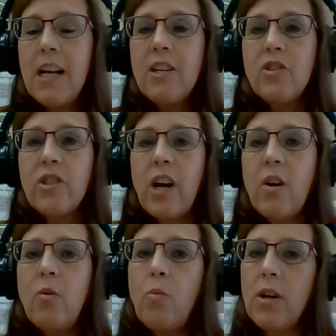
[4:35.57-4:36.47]

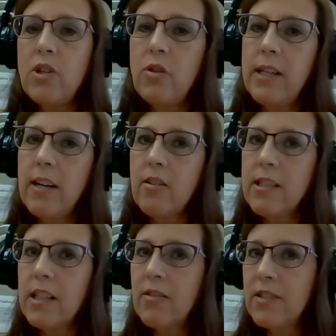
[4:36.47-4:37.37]
So once you tell
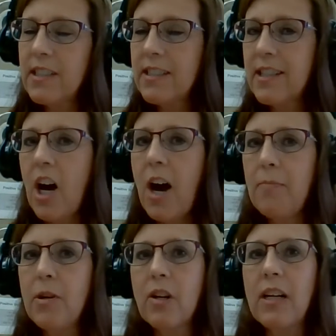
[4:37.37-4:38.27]
yourself to
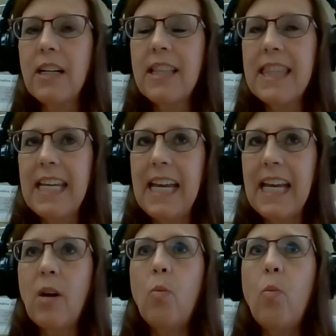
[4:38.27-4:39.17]
stop, you're going to
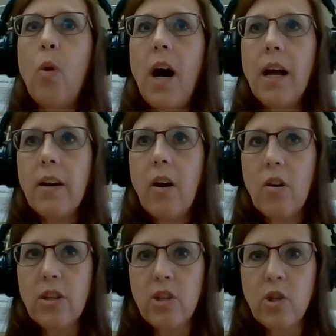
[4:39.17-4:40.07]
think, what
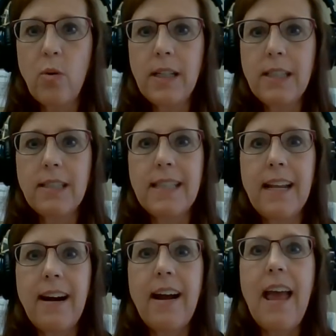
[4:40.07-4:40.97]
are the choices
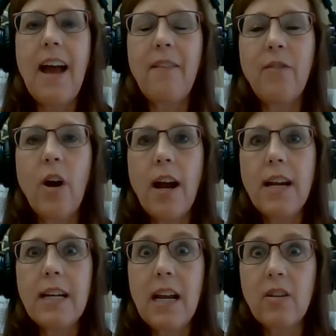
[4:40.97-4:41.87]
that I have
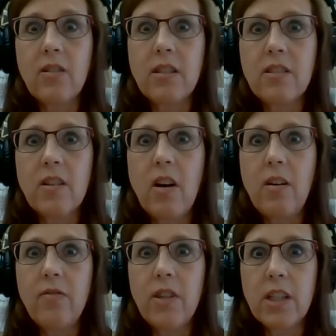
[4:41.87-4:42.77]
right now to
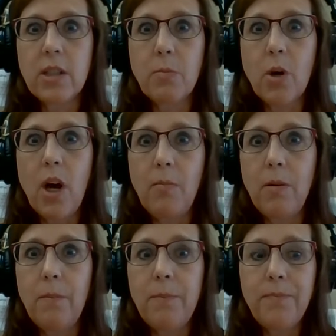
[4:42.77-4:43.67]
solve this problem?